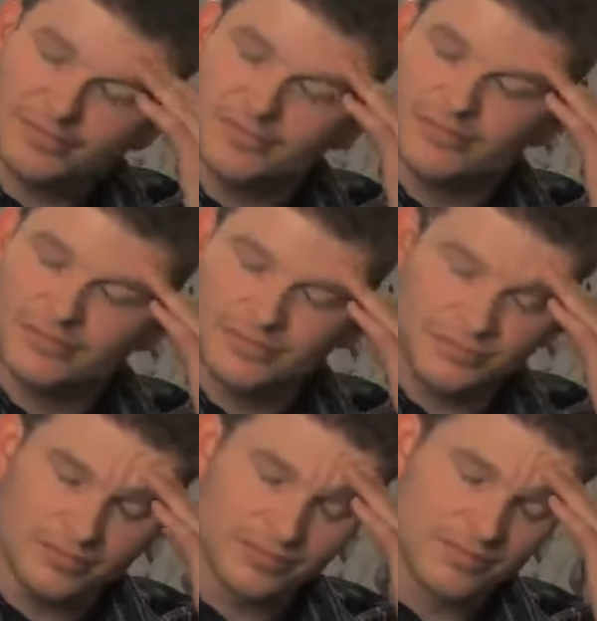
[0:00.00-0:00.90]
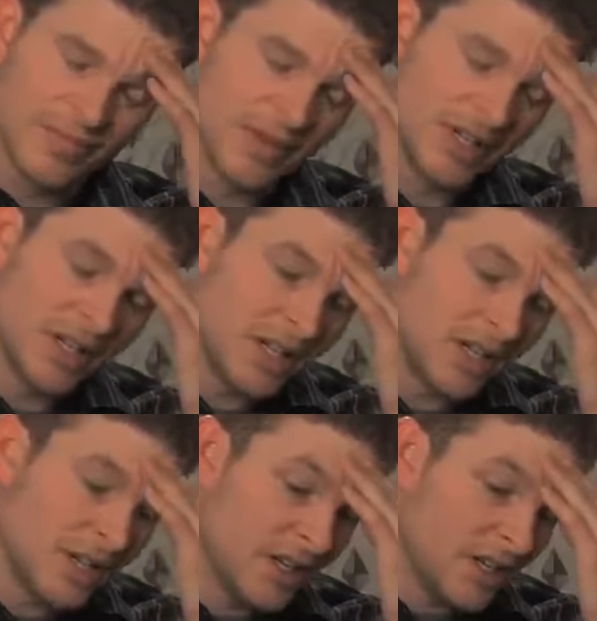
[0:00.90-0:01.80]
You look like you're breathing
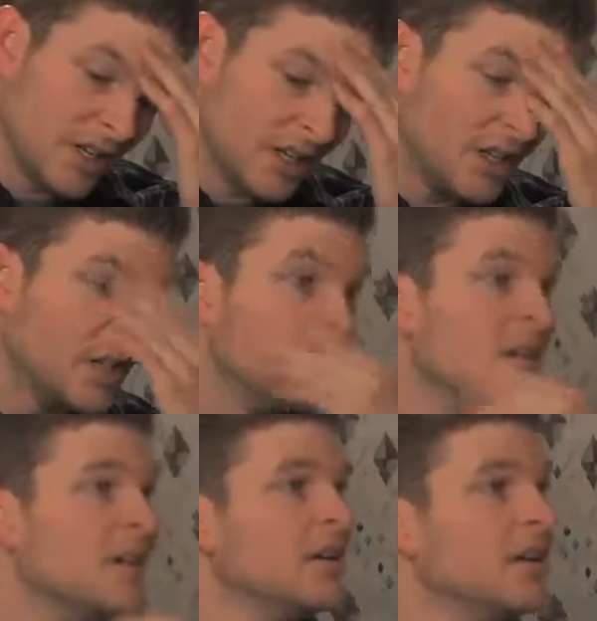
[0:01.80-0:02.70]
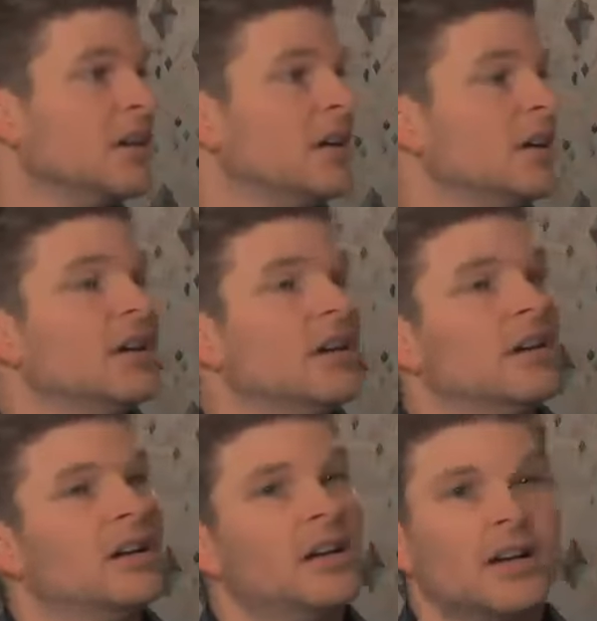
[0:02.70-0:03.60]
heavily right now, just
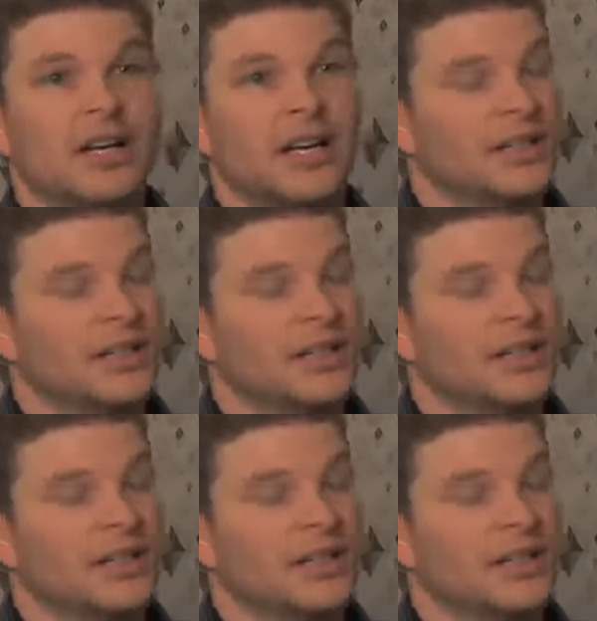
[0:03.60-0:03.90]
talking about it.